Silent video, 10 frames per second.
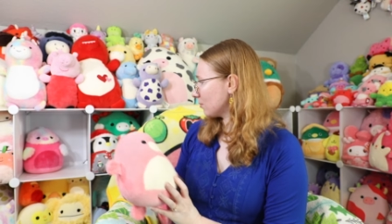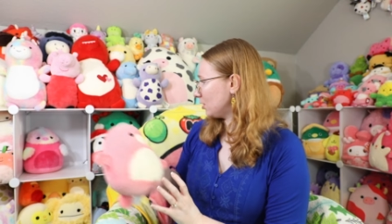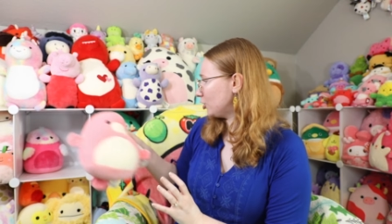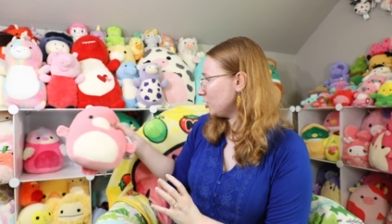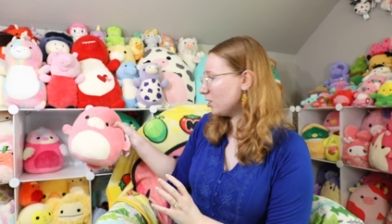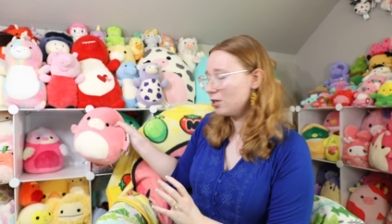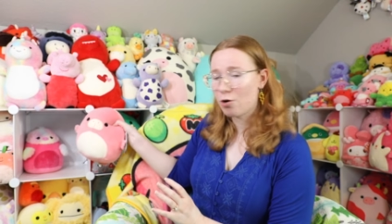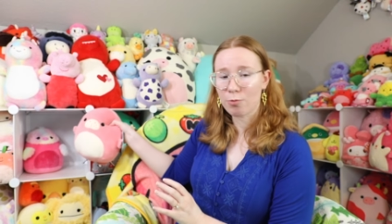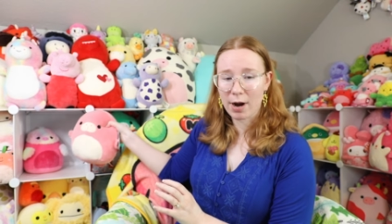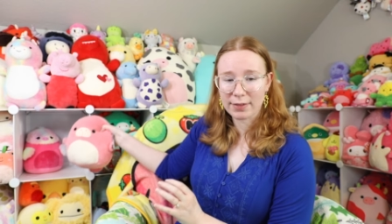She can
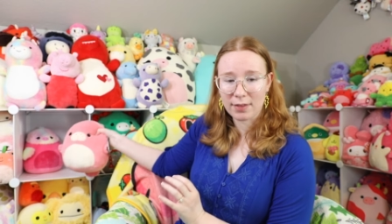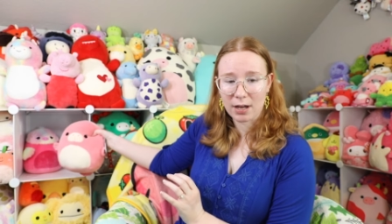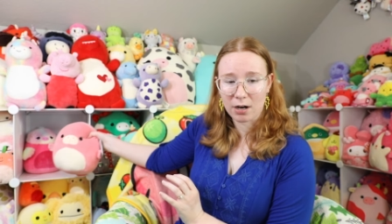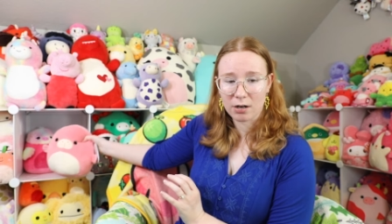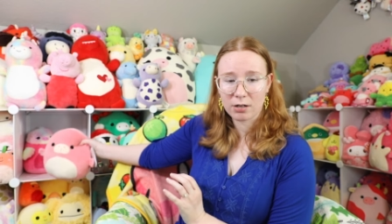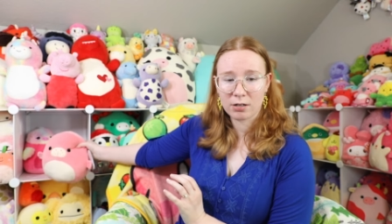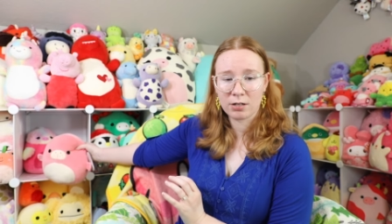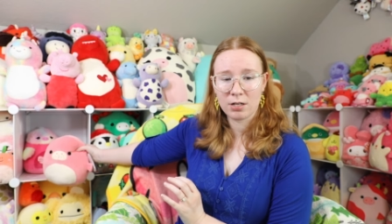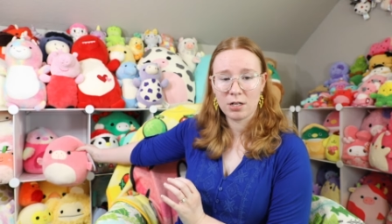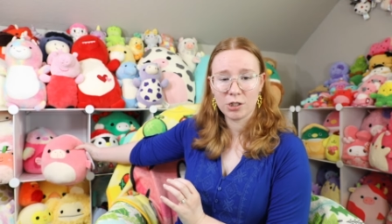go right there.
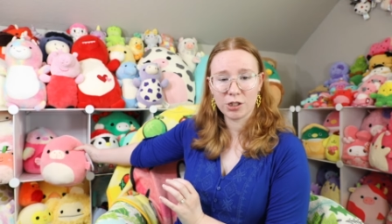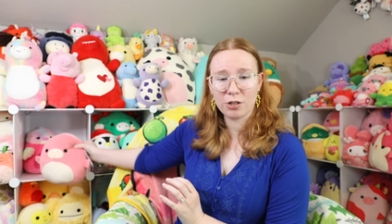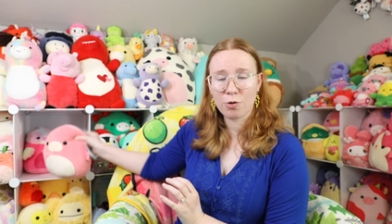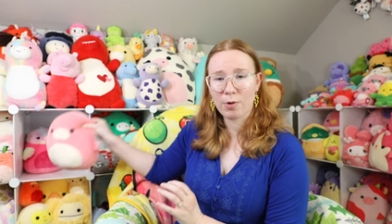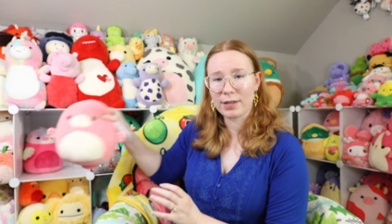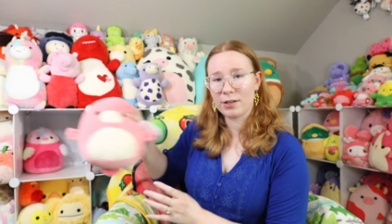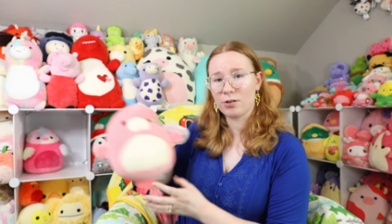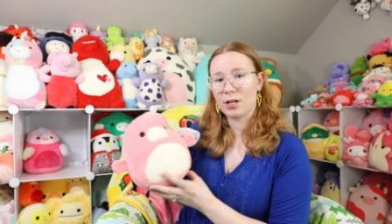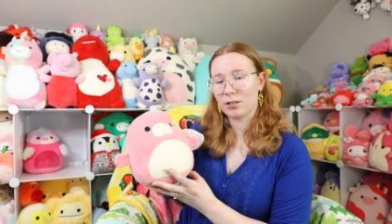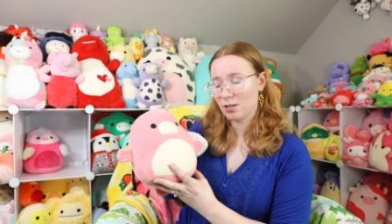She can go right there
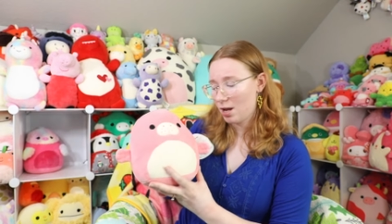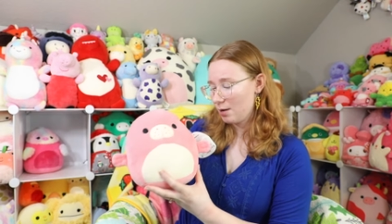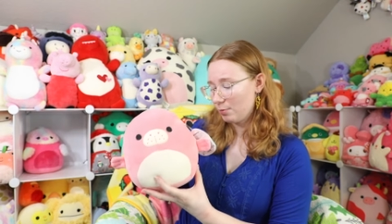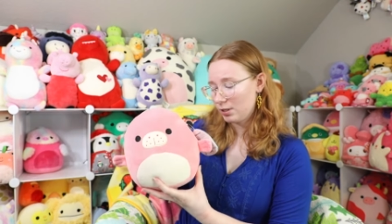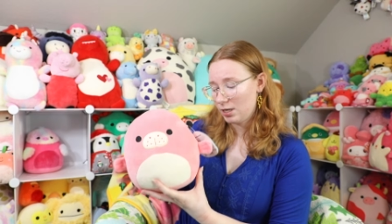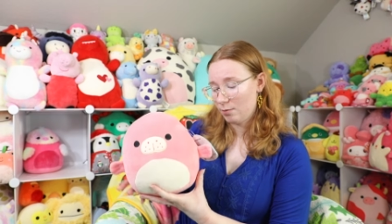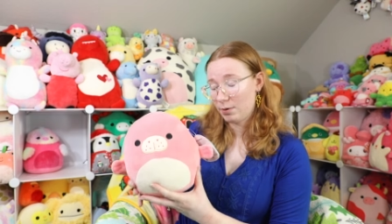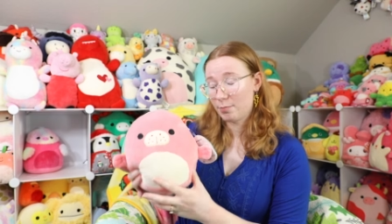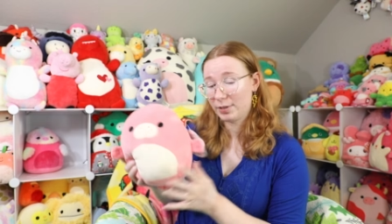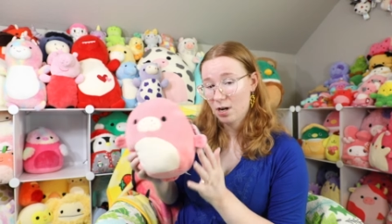next to Abilene,
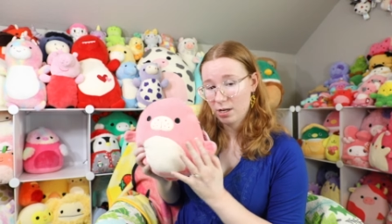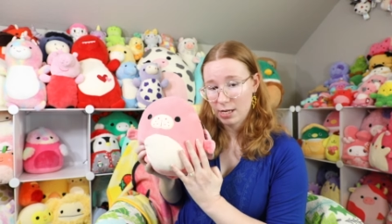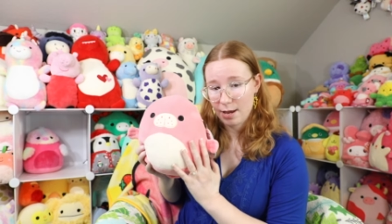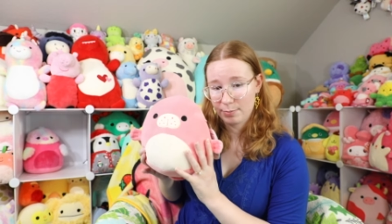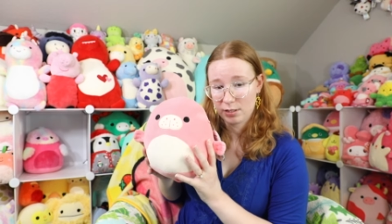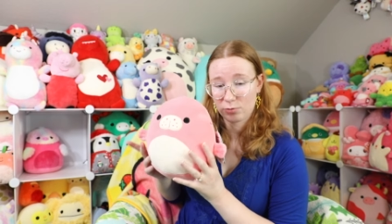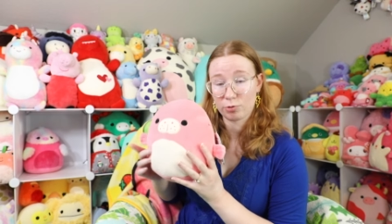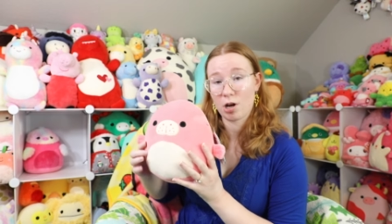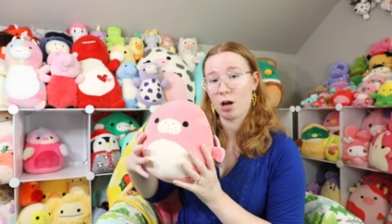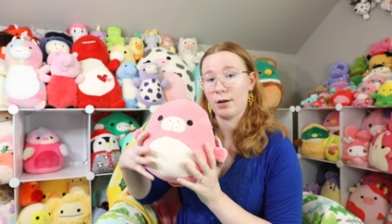but not yet because we're
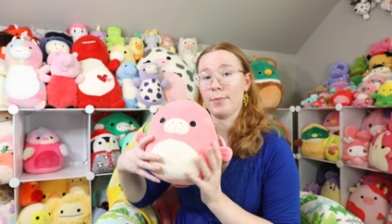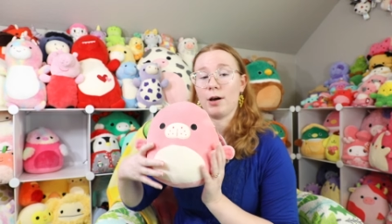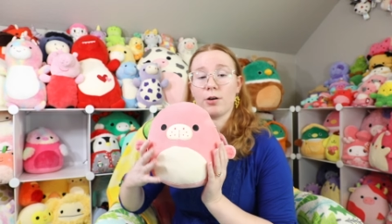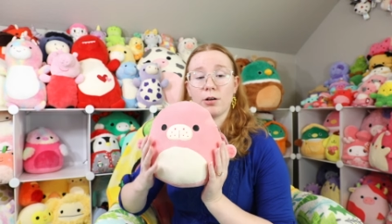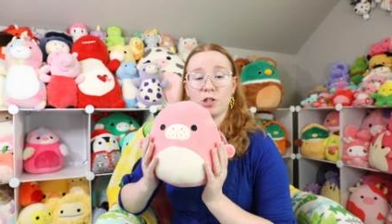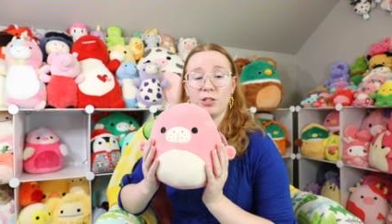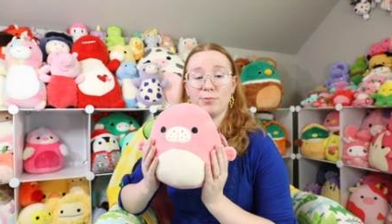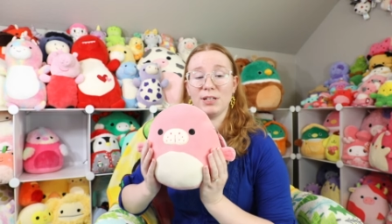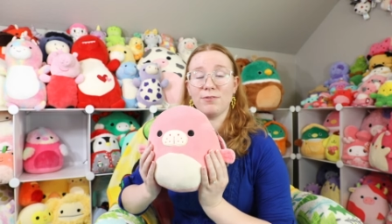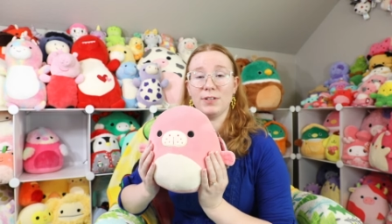talking about her. She's
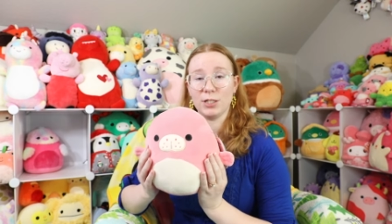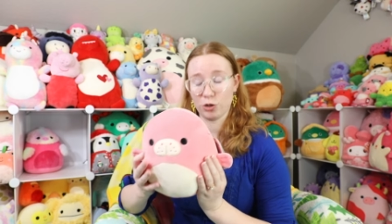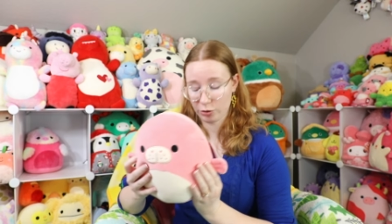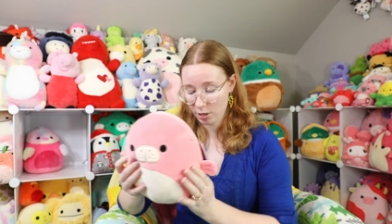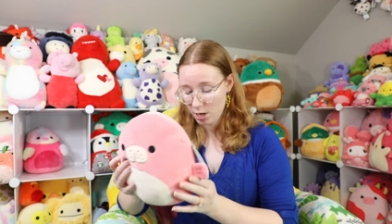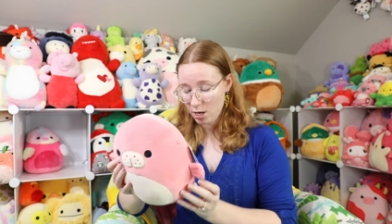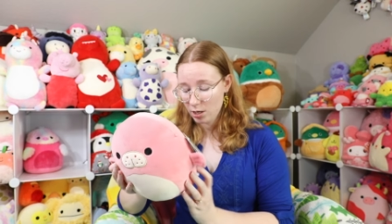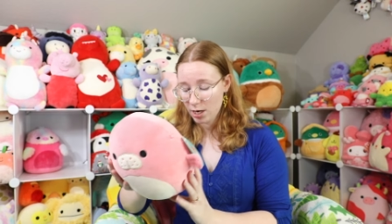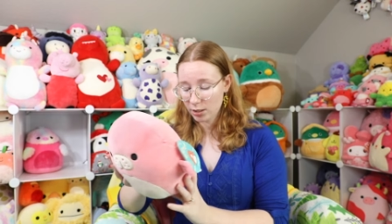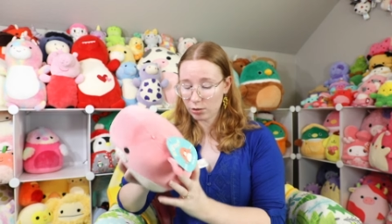being featured.
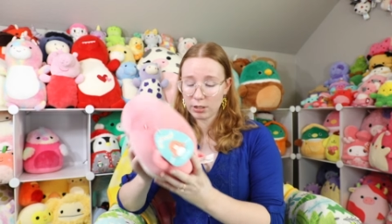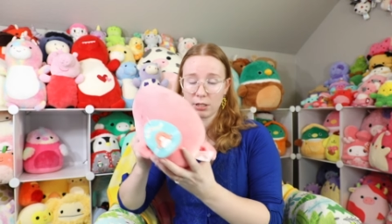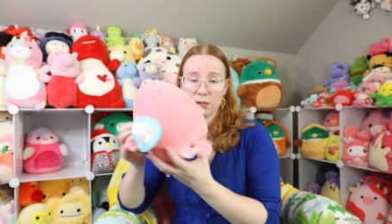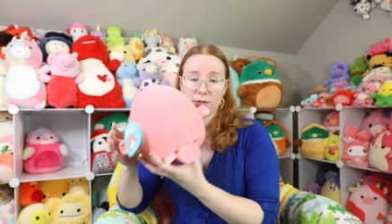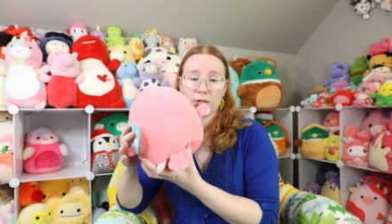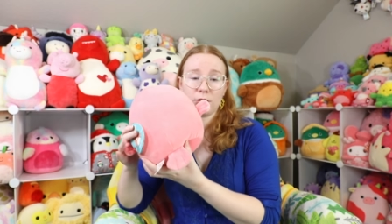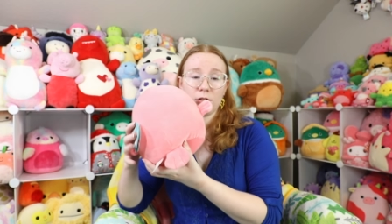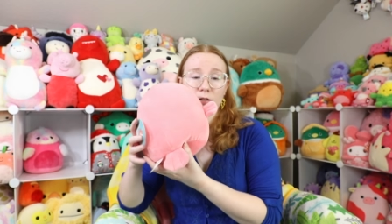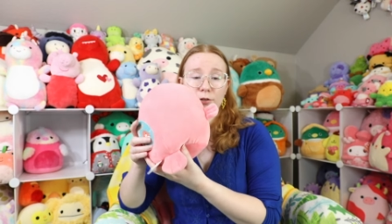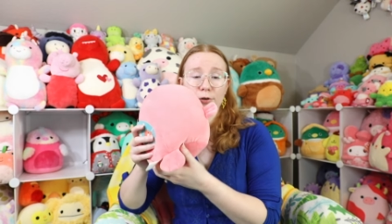And look at
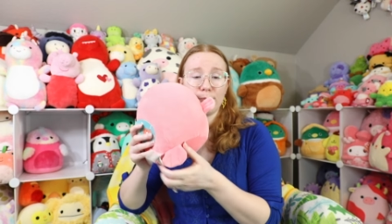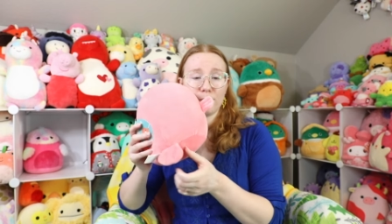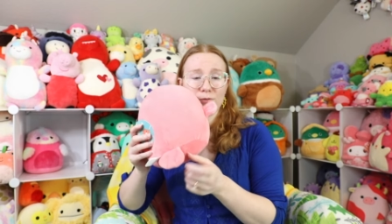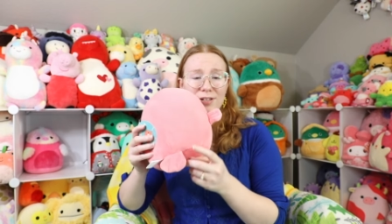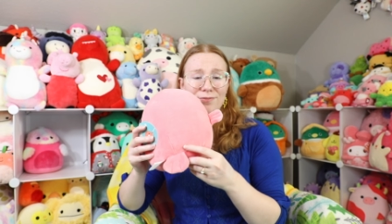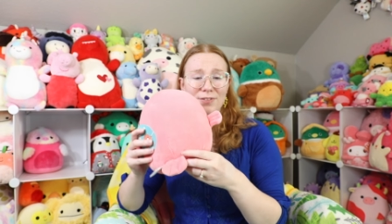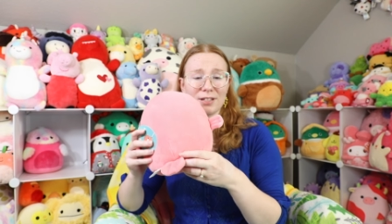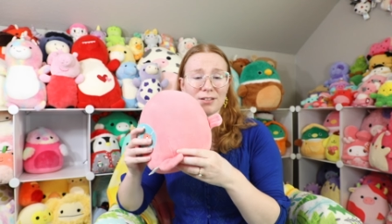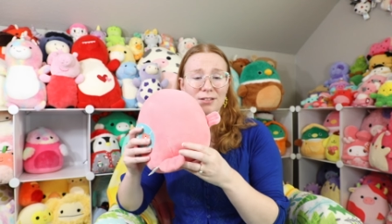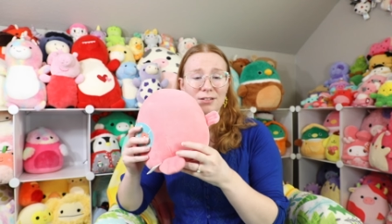look at her booty
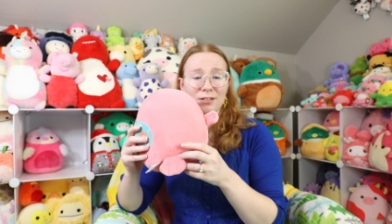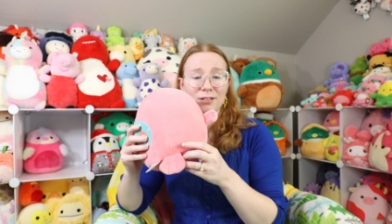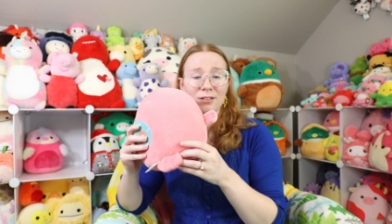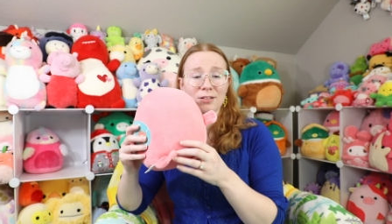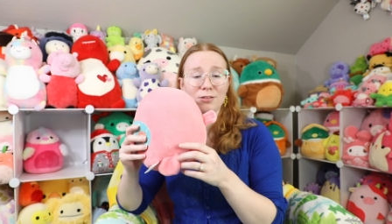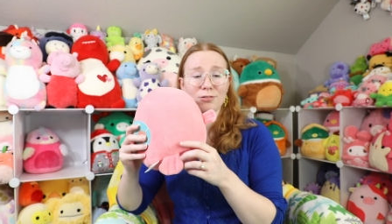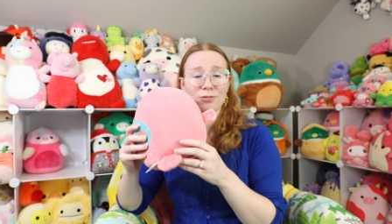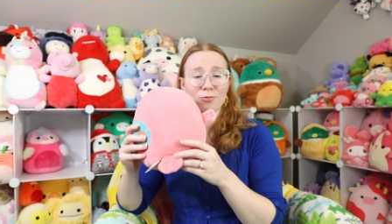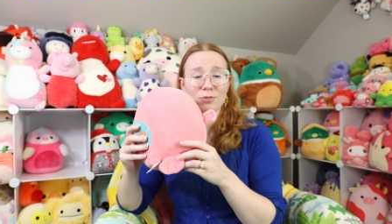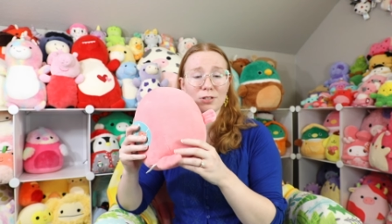fin. It's
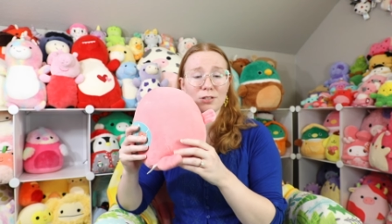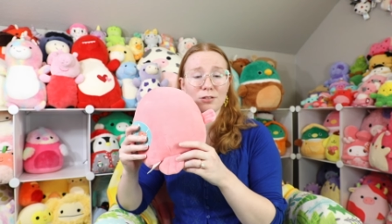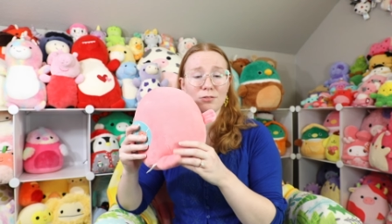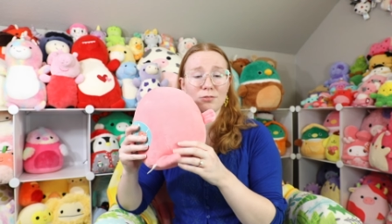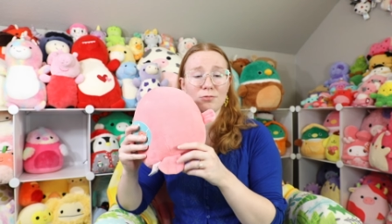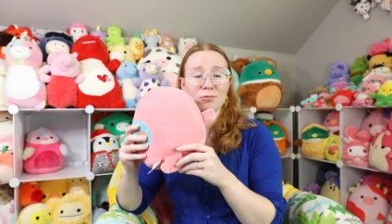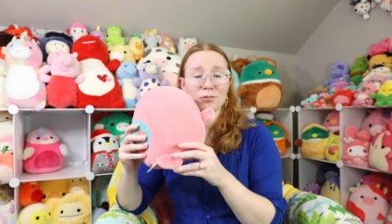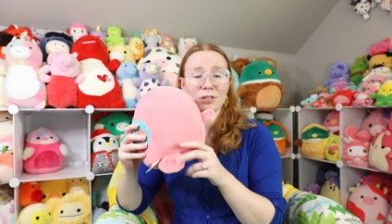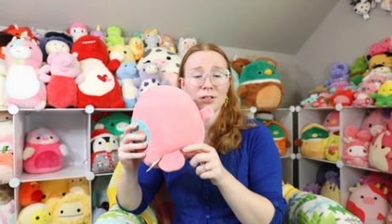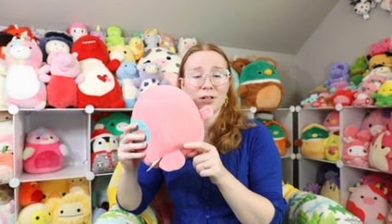so
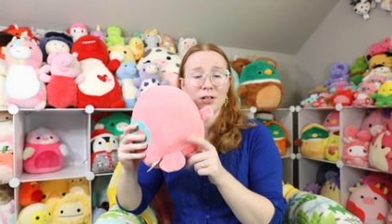cute.